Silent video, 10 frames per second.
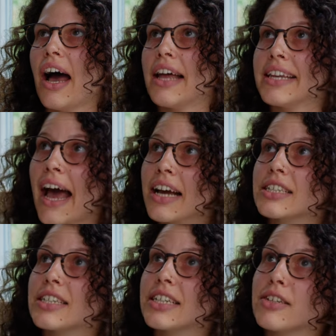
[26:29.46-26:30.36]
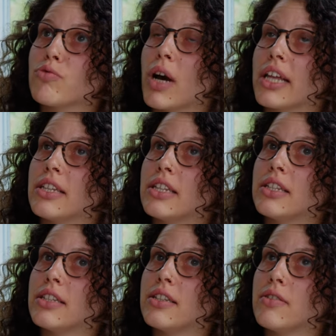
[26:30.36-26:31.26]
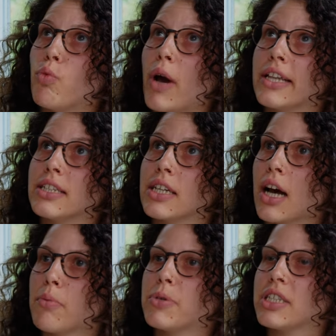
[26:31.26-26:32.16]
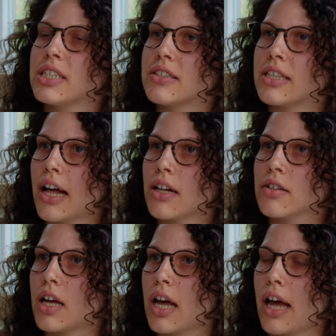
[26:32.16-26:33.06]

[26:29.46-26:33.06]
And actually, when when the companies sell